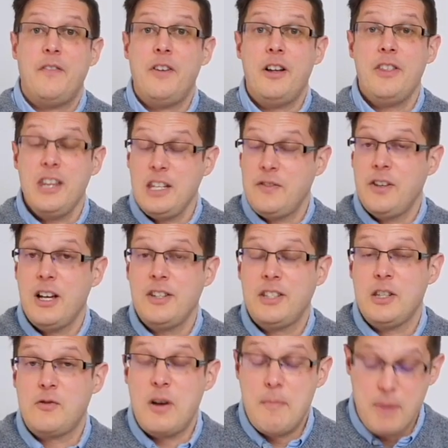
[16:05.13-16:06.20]
these
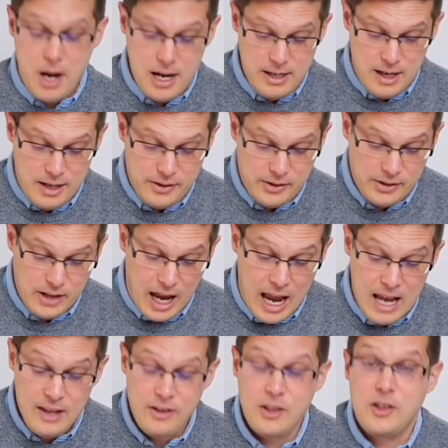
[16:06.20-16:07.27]
verses remind us,
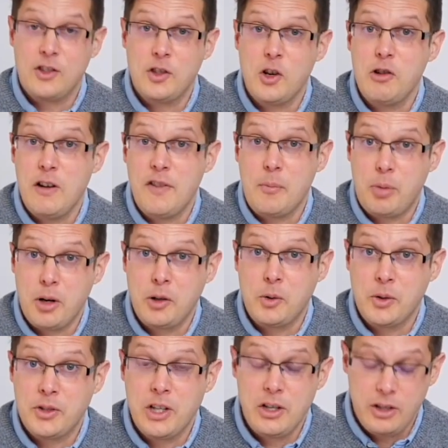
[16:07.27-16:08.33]
and the story of the prodigal
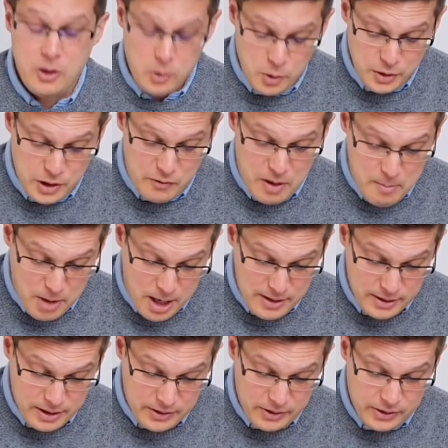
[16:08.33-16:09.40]
son also reminds
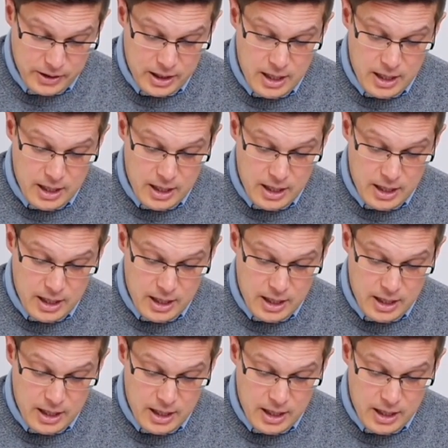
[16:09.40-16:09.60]
us,